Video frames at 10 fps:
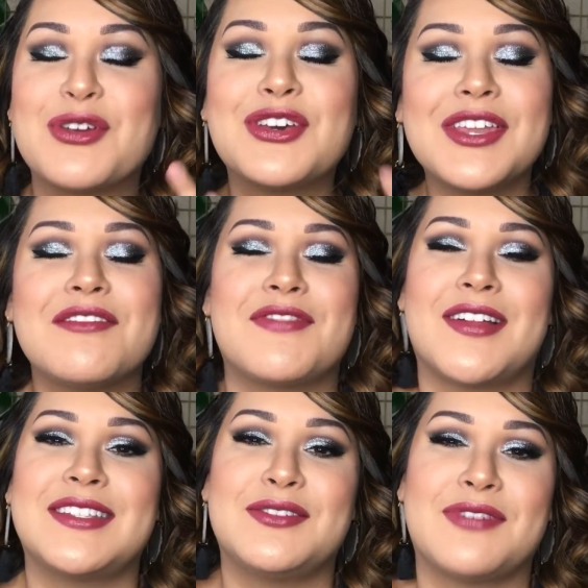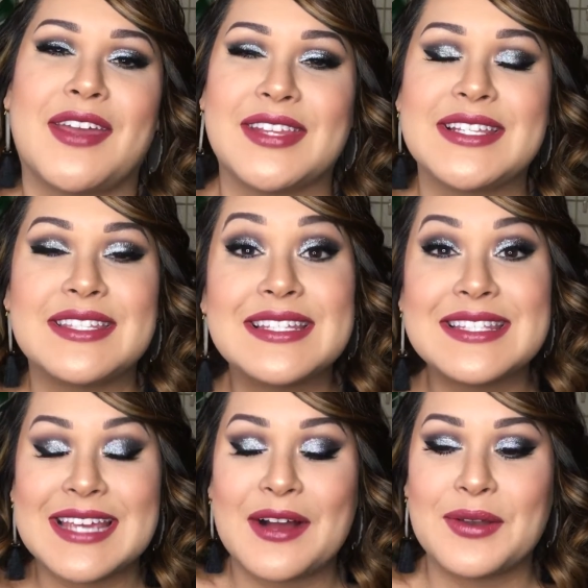good it felt to finally sit
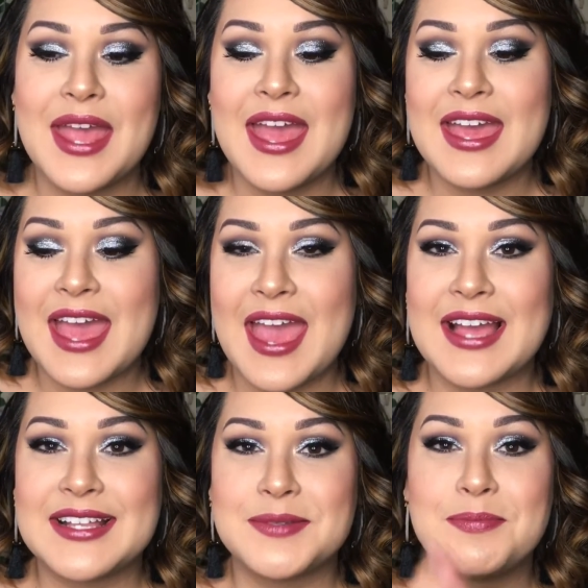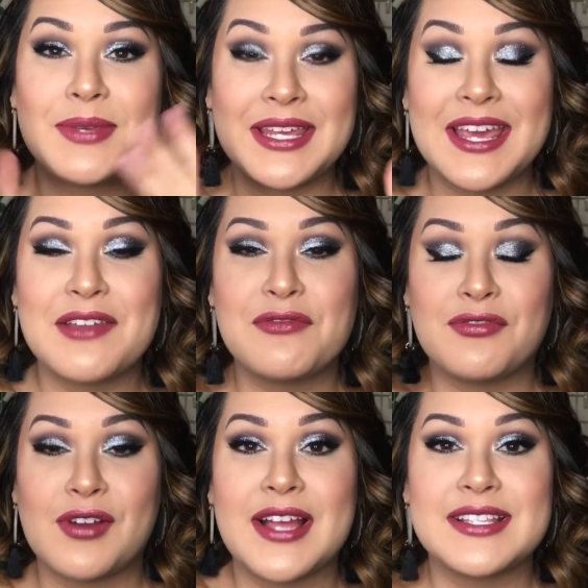down and be in
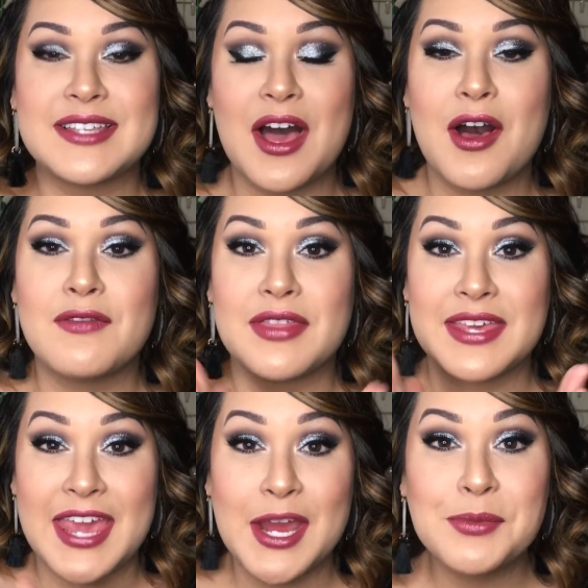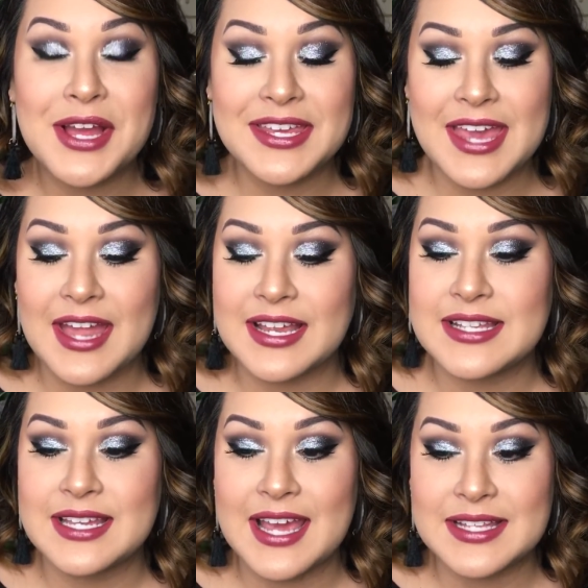front of the camera again,
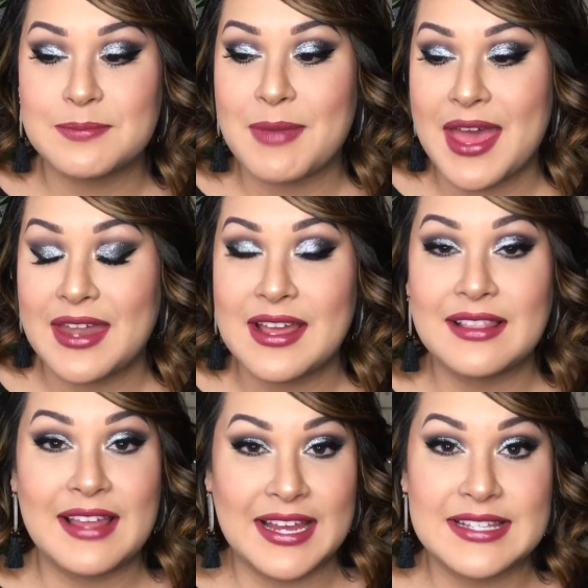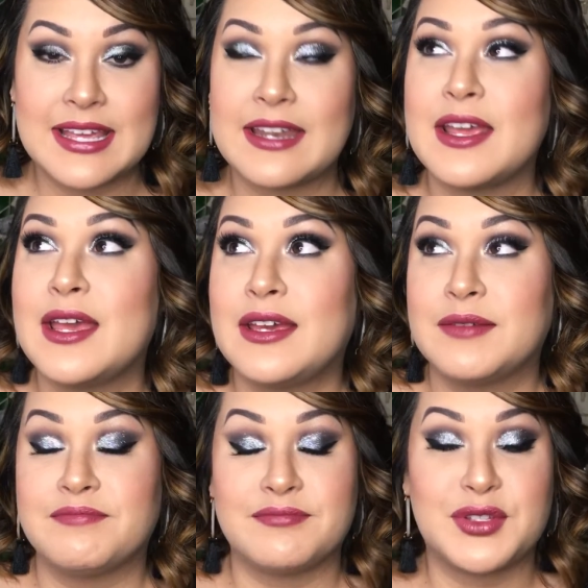because it has been, like I said,
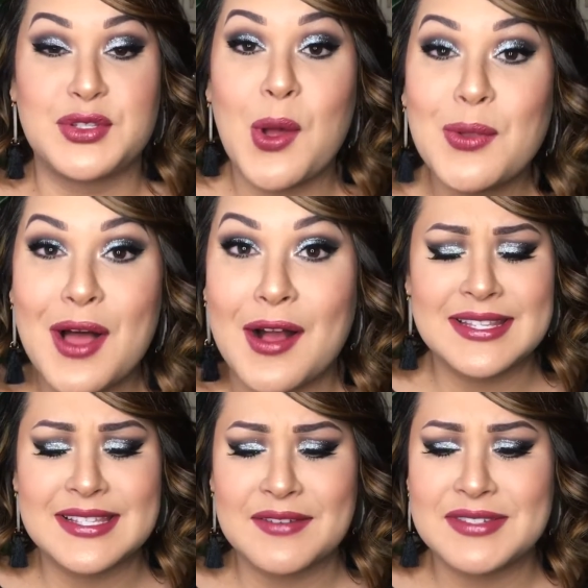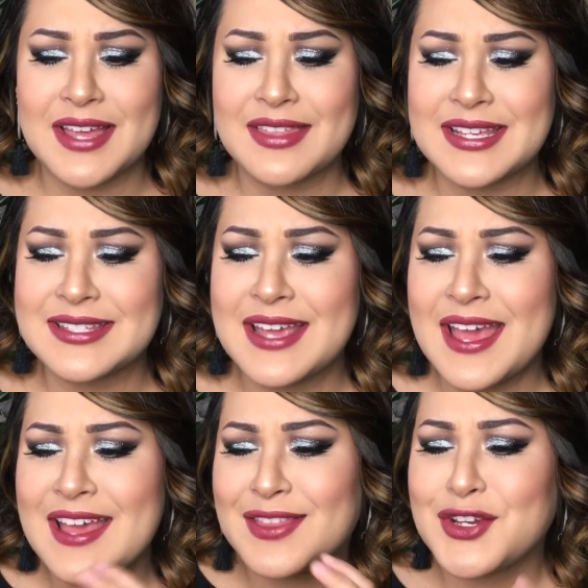so long since I've done this.
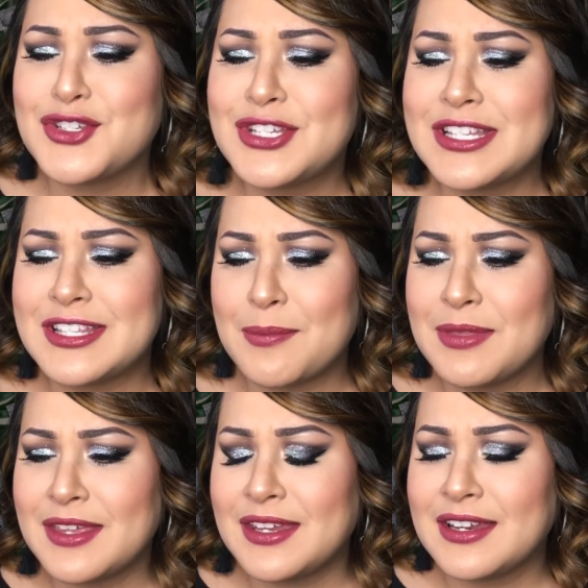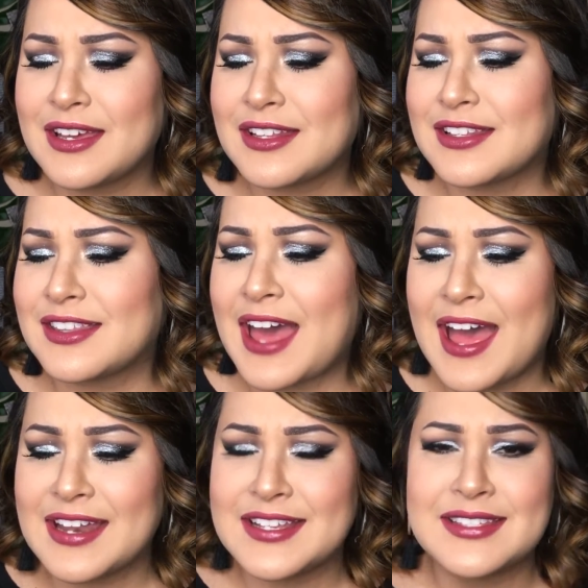There's just something
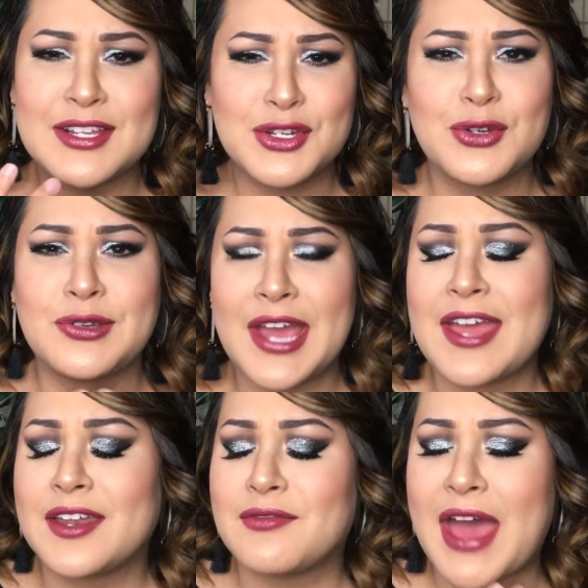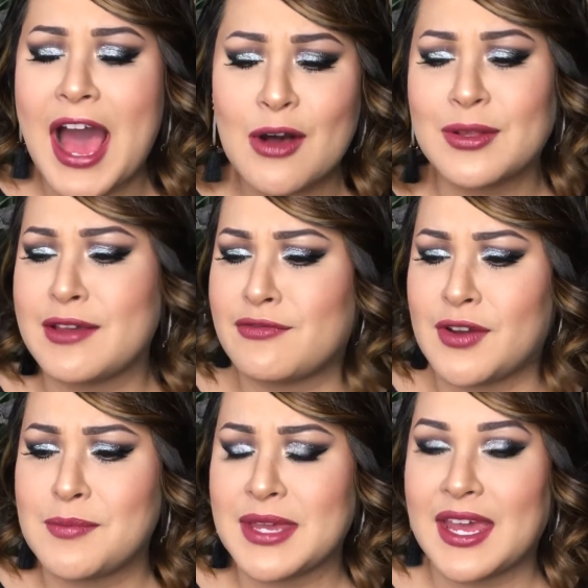that is such a creative outlet
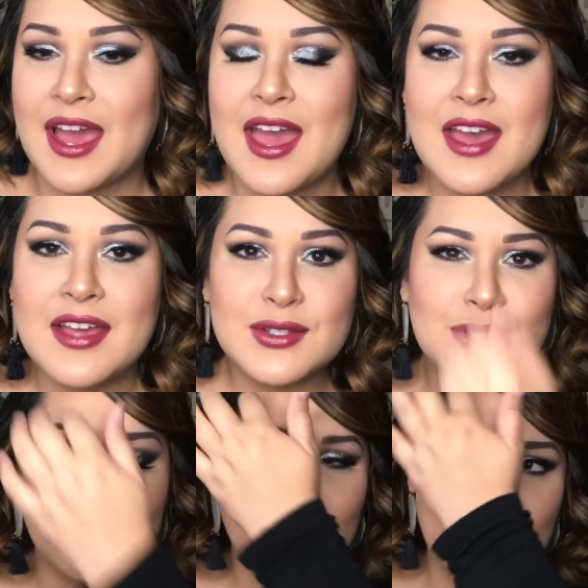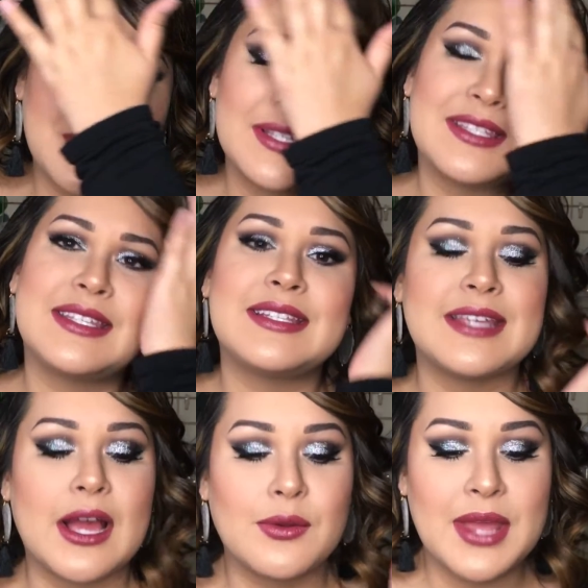for me to sit
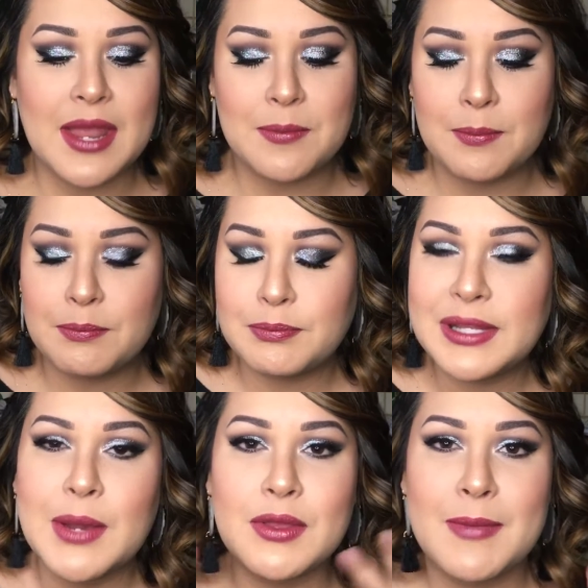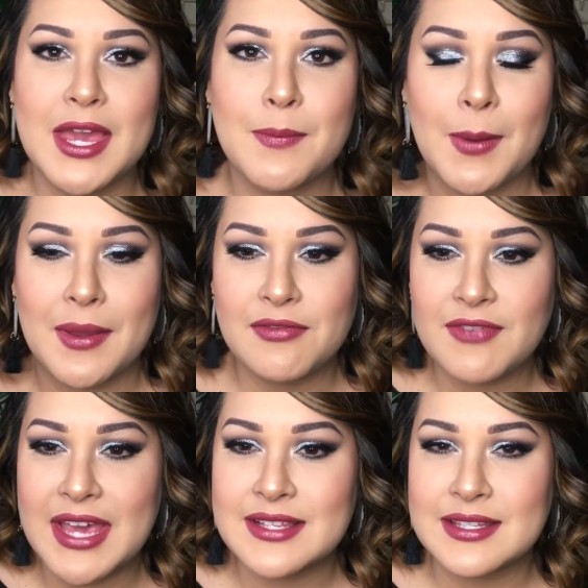down and play with makeup on my
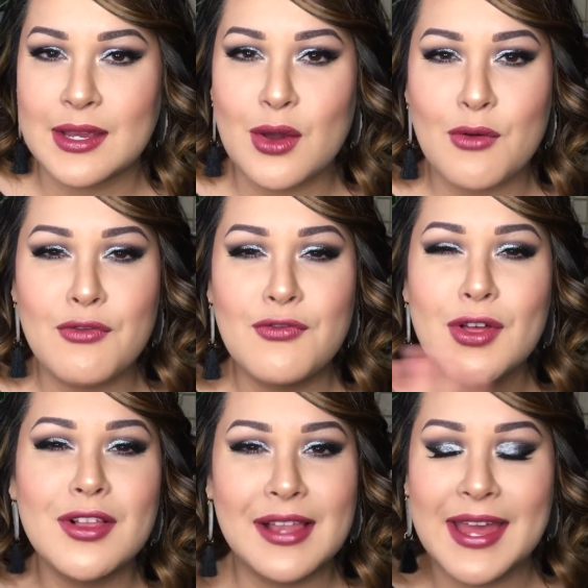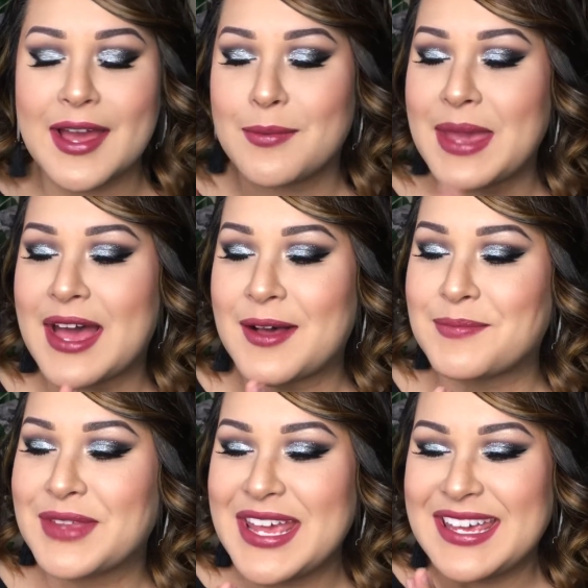face and go full glam
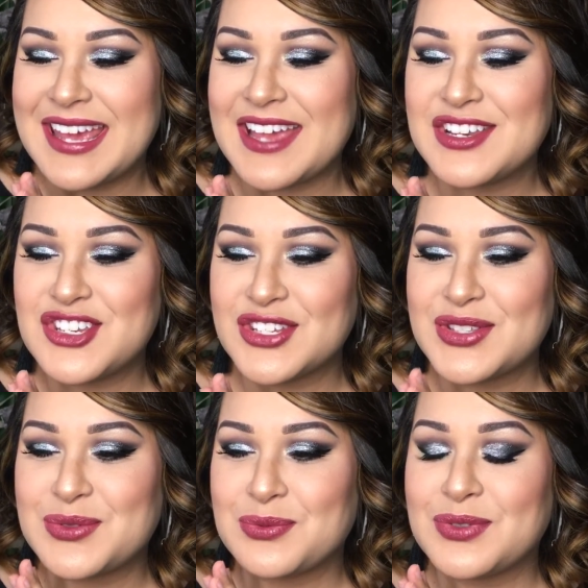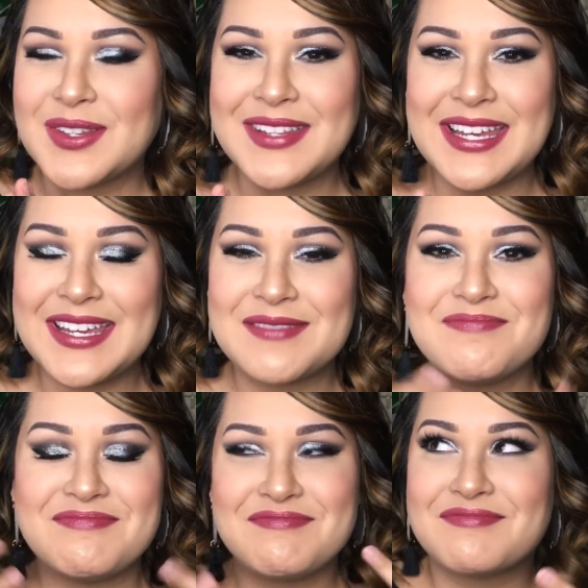and just really,
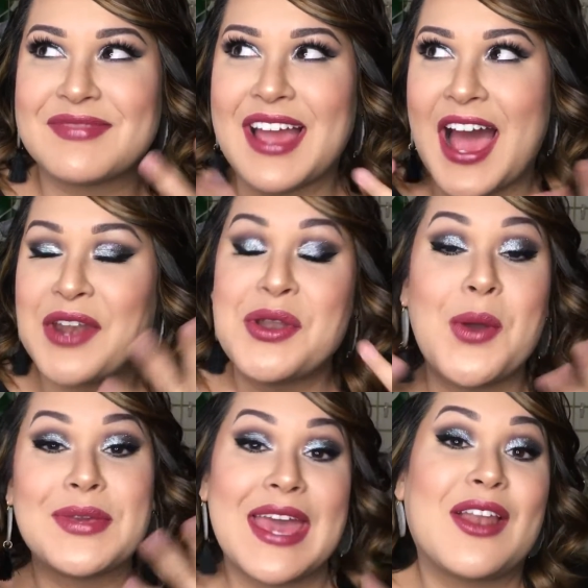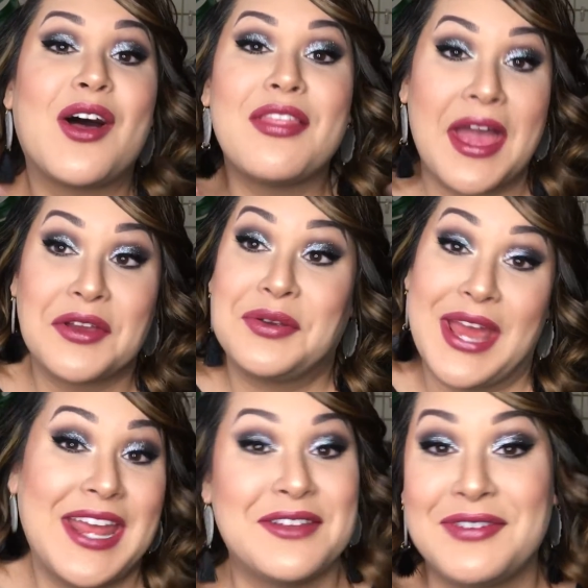I don't know, get all that
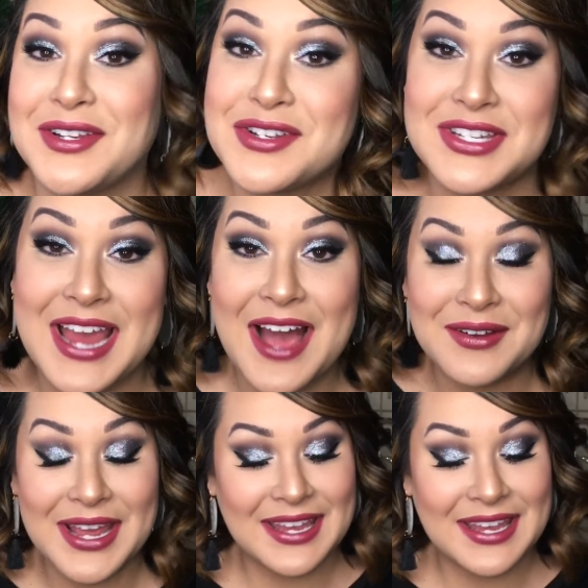creative energy out, I